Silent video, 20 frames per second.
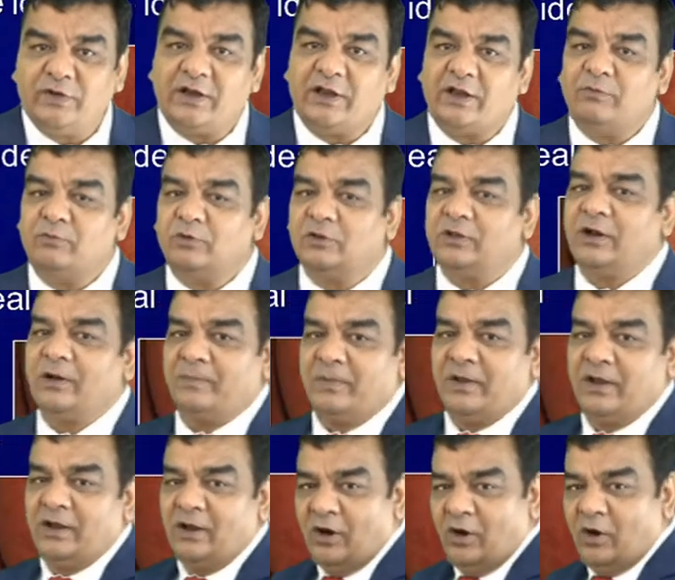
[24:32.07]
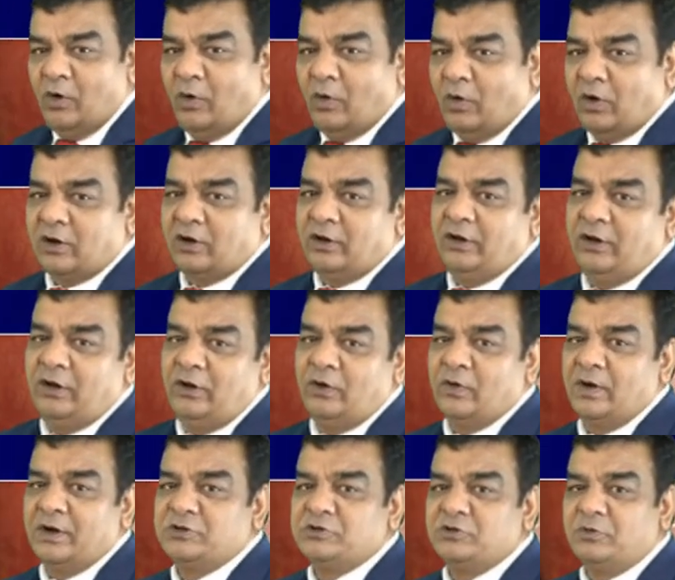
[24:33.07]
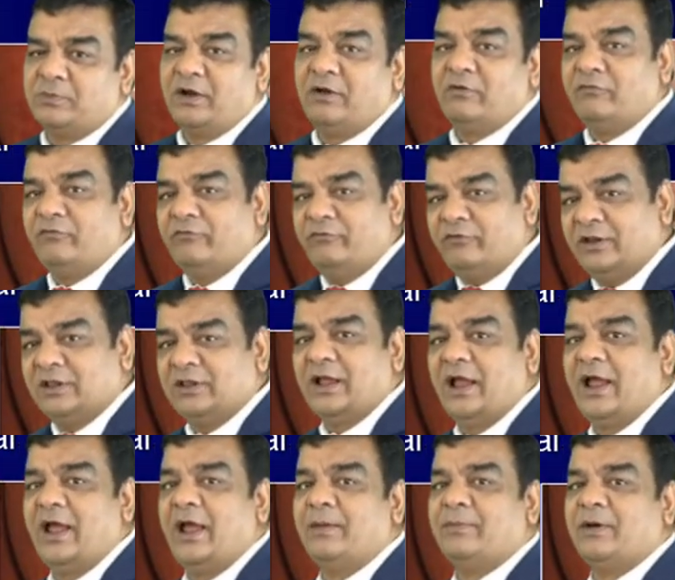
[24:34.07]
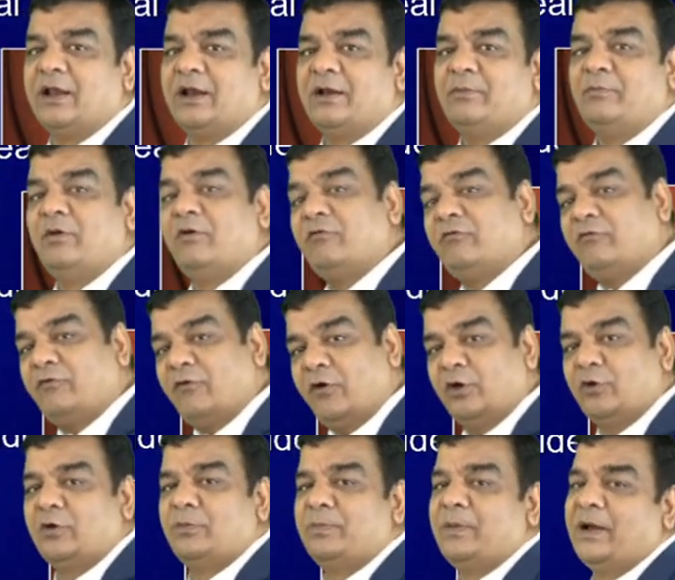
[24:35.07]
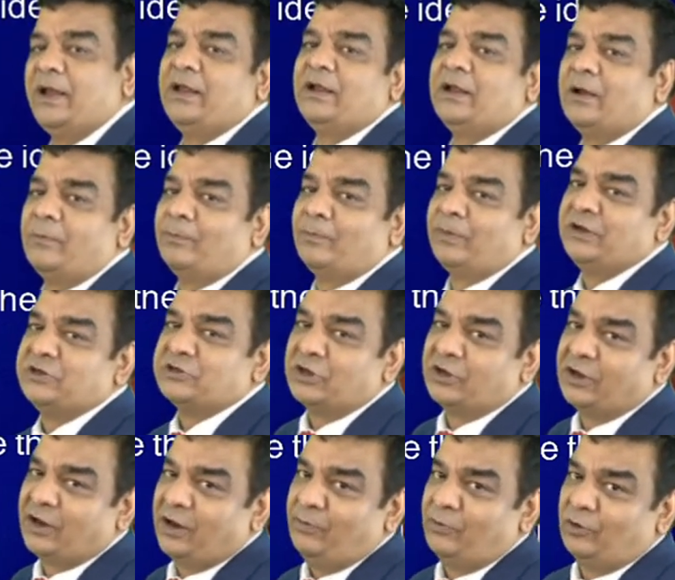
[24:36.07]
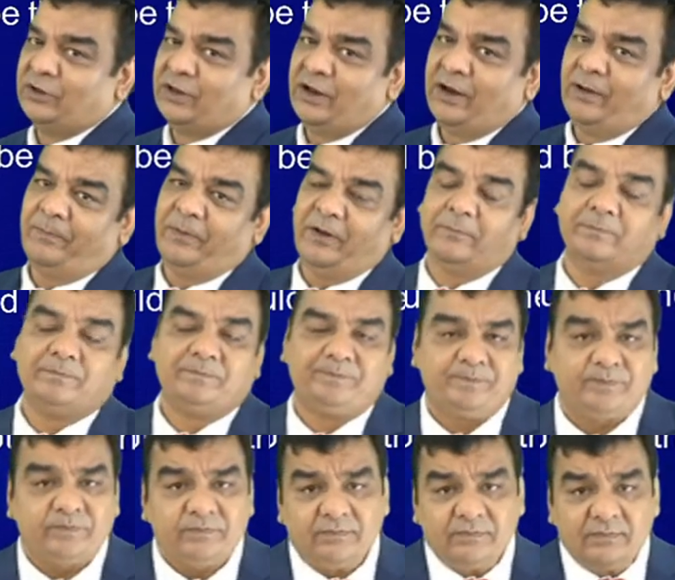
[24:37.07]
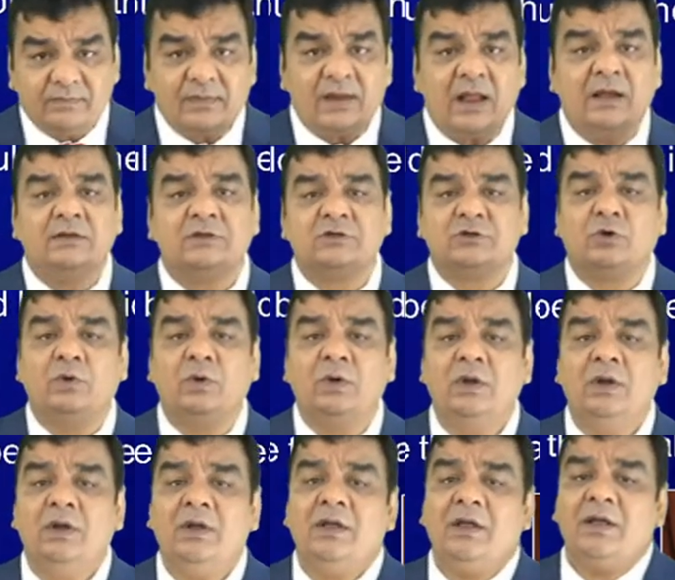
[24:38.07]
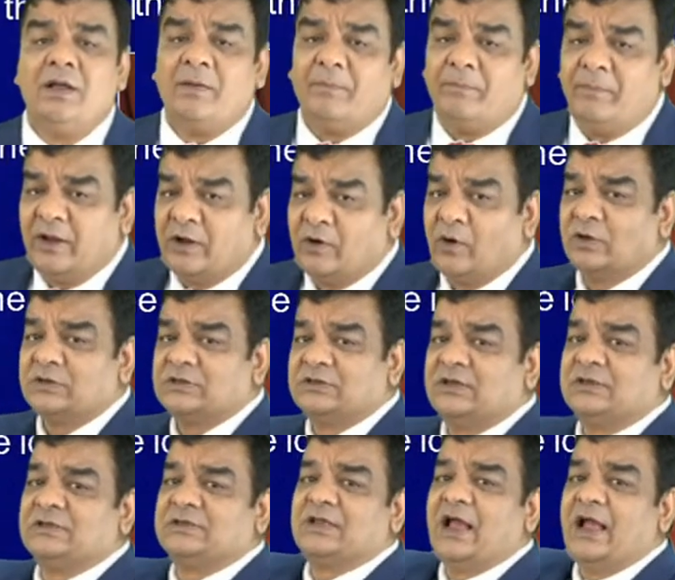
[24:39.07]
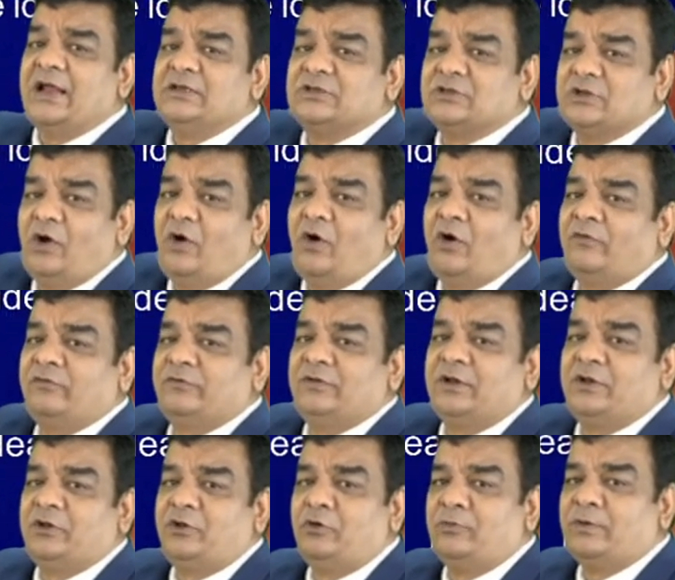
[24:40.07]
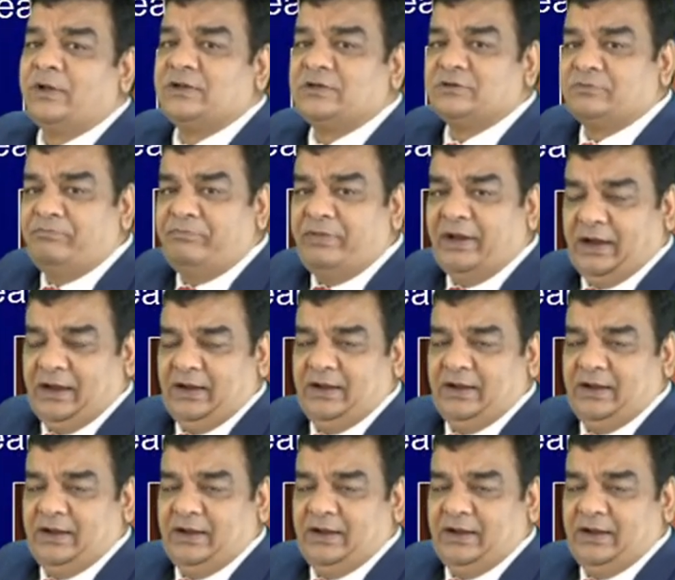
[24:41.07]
chemotherapy, or neoadjuvant with MRM followed by completion chemotherapy. So, because the size of the tumor is big,